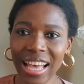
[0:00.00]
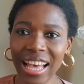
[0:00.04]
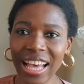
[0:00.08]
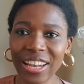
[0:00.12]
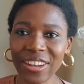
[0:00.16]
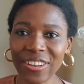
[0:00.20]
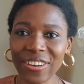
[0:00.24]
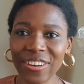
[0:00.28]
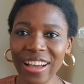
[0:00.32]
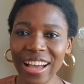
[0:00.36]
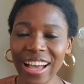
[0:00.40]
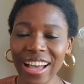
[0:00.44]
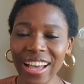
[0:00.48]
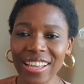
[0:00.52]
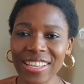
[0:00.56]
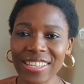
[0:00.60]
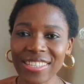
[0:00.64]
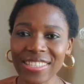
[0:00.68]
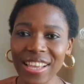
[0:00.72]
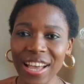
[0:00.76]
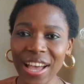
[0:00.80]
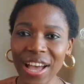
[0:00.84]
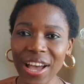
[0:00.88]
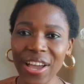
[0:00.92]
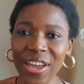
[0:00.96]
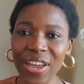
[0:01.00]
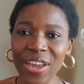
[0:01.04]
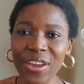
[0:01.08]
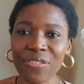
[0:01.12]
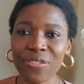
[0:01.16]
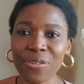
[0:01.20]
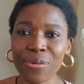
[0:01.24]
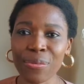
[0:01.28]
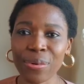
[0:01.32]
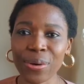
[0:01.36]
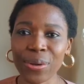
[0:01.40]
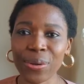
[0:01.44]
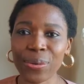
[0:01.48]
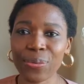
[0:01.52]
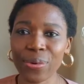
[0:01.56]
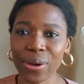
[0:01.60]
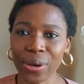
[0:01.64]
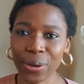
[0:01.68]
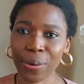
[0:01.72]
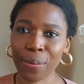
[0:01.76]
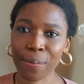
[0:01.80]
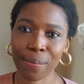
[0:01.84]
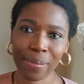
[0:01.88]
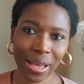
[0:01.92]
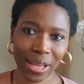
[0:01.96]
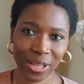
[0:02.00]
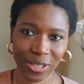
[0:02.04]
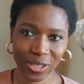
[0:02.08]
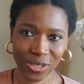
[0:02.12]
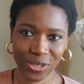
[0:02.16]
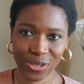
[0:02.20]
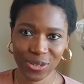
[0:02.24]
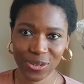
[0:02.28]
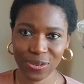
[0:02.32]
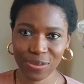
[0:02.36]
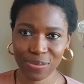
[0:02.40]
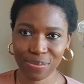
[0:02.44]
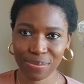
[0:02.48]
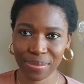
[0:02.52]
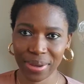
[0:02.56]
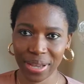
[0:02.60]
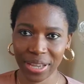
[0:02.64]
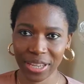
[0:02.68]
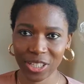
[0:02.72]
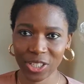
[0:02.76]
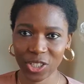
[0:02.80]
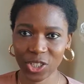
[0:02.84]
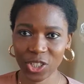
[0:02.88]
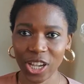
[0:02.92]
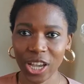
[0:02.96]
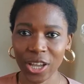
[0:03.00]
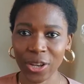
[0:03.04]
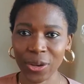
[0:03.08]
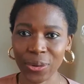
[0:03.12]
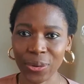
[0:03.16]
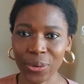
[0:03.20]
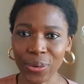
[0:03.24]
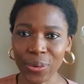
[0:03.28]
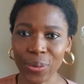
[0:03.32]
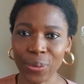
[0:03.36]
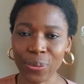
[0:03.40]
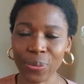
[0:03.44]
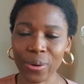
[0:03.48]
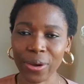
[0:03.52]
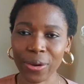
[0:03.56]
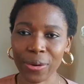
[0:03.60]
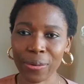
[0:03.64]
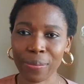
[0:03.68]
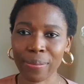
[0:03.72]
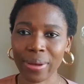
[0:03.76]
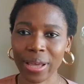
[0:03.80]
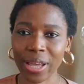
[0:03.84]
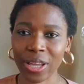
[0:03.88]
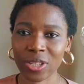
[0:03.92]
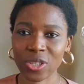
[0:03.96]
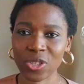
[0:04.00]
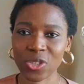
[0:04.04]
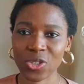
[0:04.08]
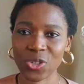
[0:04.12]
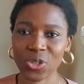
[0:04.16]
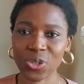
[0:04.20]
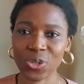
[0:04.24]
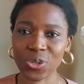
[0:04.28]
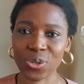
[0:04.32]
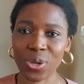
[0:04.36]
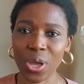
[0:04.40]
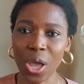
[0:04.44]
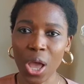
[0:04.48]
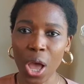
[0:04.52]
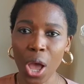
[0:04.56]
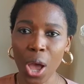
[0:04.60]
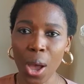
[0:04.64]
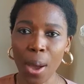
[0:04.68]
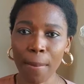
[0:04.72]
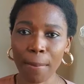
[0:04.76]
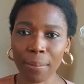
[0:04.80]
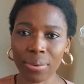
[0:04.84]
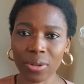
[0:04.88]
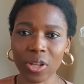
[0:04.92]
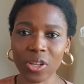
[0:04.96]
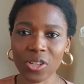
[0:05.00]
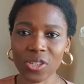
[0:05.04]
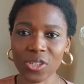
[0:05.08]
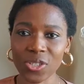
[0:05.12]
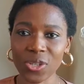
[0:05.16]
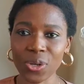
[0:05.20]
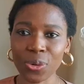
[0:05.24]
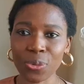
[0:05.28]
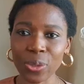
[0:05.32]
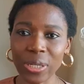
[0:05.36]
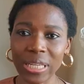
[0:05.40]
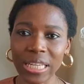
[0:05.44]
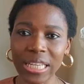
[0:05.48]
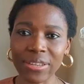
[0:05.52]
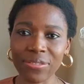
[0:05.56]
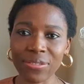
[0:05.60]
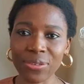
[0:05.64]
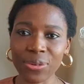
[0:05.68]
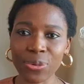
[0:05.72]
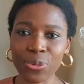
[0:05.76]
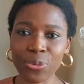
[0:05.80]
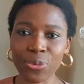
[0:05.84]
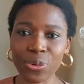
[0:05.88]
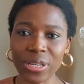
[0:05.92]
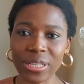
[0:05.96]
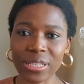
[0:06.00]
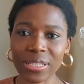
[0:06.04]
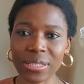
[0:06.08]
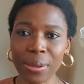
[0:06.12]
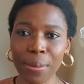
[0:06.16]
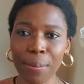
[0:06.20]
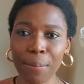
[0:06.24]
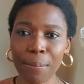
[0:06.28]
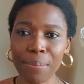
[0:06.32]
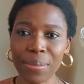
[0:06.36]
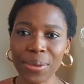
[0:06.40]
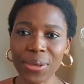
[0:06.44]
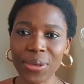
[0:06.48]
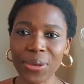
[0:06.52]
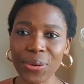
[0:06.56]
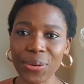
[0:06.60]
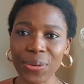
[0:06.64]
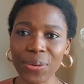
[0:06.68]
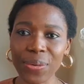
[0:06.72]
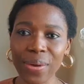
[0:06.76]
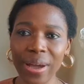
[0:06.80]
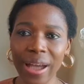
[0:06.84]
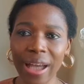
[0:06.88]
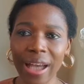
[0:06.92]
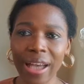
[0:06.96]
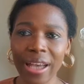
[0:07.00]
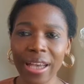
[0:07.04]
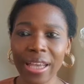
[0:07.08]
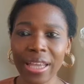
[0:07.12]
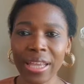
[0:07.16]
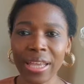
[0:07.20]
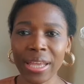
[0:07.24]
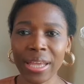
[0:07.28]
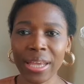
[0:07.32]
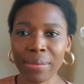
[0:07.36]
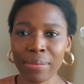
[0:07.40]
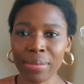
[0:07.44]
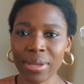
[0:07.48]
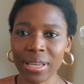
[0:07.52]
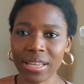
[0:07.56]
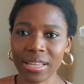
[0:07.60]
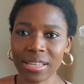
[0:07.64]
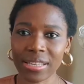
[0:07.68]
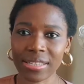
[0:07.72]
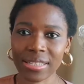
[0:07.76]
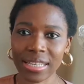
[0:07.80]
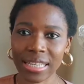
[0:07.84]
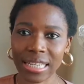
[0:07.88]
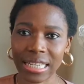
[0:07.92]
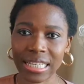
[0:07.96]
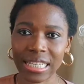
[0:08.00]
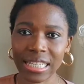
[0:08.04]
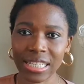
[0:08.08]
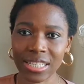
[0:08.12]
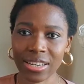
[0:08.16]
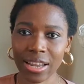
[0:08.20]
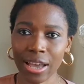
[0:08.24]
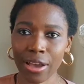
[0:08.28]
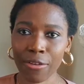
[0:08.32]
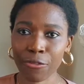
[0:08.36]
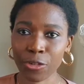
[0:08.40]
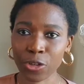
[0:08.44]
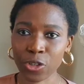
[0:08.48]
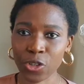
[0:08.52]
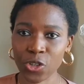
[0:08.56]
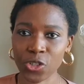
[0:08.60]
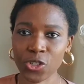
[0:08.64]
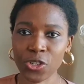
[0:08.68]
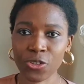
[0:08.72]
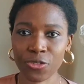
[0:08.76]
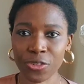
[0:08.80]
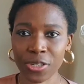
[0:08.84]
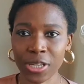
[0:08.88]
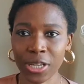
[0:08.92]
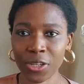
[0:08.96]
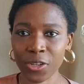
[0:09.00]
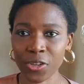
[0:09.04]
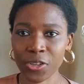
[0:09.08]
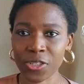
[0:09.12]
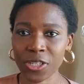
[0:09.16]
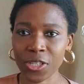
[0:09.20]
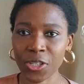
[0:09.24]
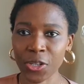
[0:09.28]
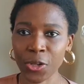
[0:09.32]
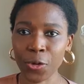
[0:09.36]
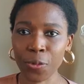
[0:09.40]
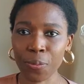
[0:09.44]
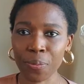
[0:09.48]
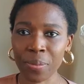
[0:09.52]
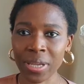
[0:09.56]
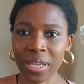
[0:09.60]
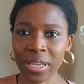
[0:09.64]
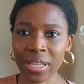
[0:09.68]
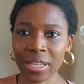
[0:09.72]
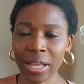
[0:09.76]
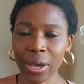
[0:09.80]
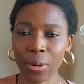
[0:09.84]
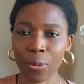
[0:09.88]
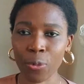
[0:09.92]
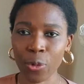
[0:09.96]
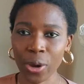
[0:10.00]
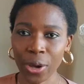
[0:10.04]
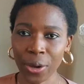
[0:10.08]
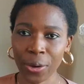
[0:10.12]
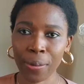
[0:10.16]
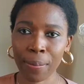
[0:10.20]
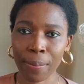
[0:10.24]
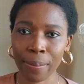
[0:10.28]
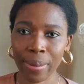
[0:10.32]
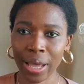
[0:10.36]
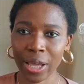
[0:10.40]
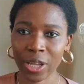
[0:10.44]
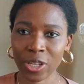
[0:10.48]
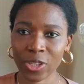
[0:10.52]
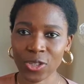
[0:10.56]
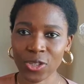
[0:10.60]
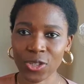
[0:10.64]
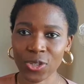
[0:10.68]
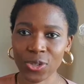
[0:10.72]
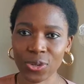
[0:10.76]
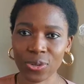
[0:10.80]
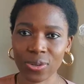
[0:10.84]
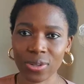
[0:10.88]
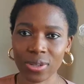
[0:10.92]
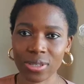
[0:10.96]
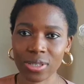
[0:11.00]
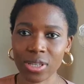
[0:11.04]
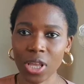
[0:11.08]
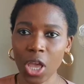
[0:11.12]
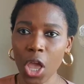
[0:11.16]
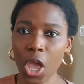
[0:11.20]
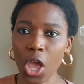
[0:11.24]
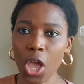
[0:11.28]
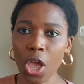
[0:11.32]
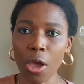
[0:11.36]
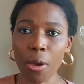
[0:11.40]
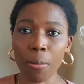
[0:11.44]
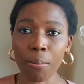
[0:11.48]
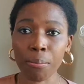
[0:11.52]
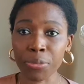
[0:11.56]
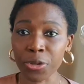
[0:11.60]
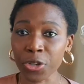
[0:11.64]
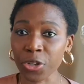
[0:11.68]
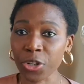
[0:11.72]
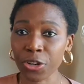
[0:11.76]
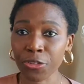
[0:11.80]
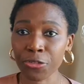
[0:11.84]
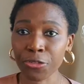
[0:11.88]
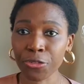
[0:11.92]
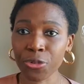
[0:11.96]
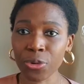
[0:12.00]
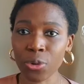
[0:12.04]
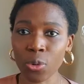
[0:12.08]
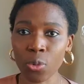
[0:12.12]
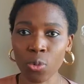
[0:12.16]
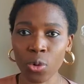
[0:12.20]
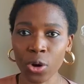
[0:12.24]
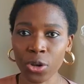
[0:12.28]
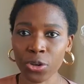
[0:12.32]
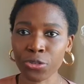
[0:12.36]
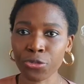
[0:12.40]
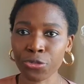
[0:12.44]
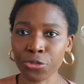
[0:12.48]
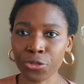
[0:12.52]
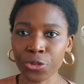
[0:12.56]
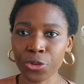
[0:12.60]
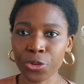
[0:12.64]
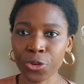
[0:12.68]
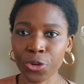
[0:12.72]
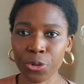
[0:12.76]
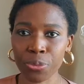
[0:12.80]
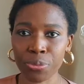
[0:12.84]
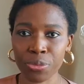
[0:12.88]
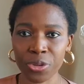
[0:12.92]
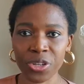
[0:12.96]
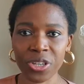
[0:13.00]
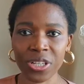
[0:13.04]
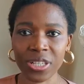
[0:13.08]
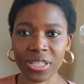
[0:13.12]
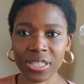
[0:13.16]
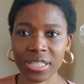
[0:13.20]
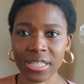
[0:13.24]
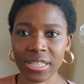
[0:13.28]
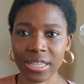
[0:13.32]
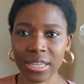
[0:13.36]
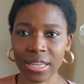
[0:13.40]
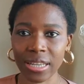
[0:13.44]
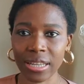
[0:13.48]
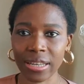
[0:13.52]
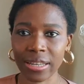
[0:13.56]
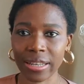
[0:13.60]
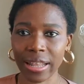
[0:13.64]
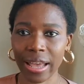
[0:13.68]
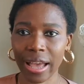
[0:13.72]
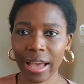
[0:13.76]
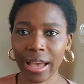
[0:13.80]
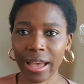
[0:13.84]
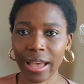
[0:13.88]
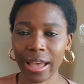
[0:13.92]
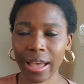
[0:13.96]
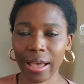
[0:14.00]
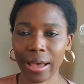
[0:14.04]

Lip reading: Hello guys, hi everybody, welcome back to my channel. Welcome back to Blossom Living with POI. My name is Anita for those of you that doesn't know me, and welcome back to this beautiful, wonderful community that